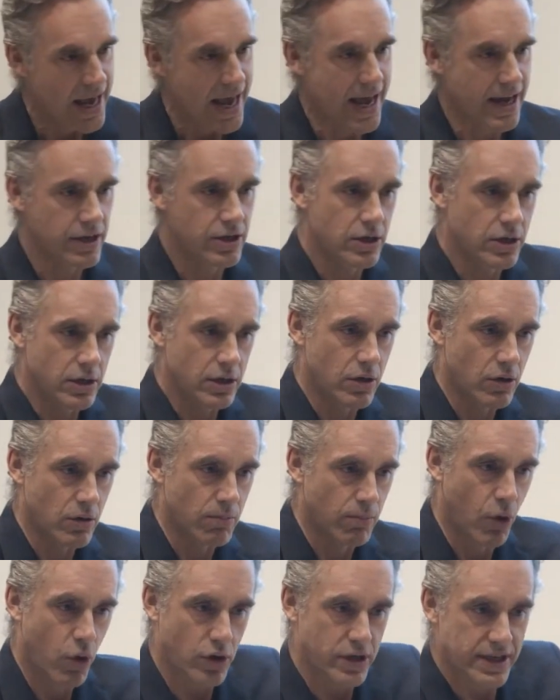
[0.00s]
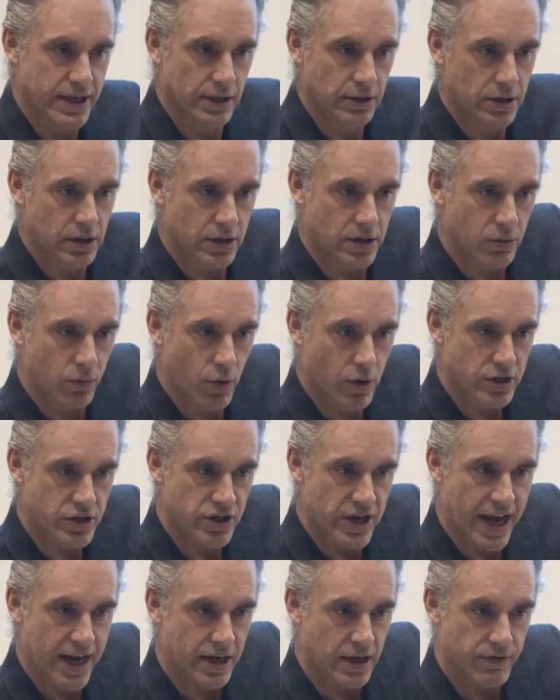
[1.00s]
and you're more tilted towards
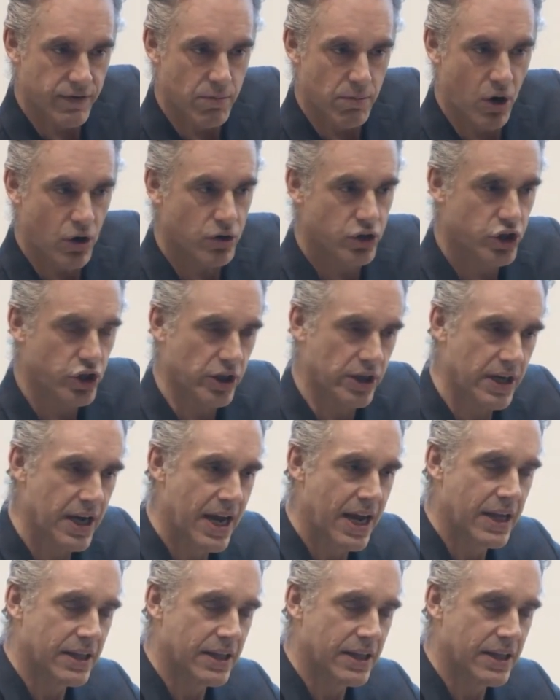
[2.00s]
negative emotion,